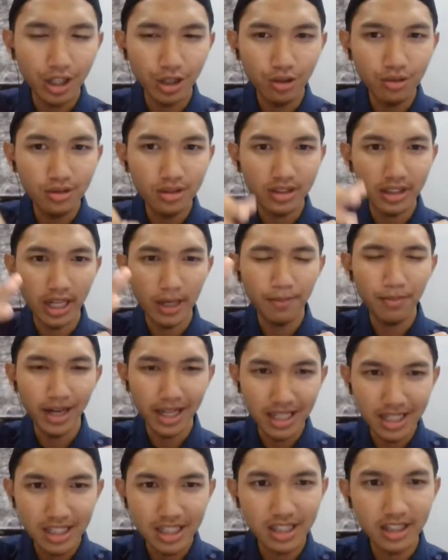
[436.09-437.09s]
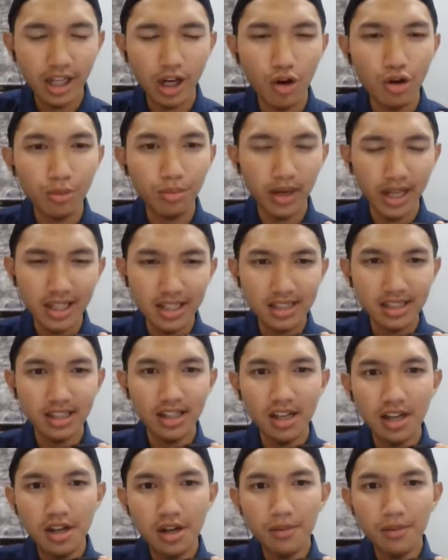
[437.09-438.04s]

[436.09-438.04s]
you know, their place, their own place.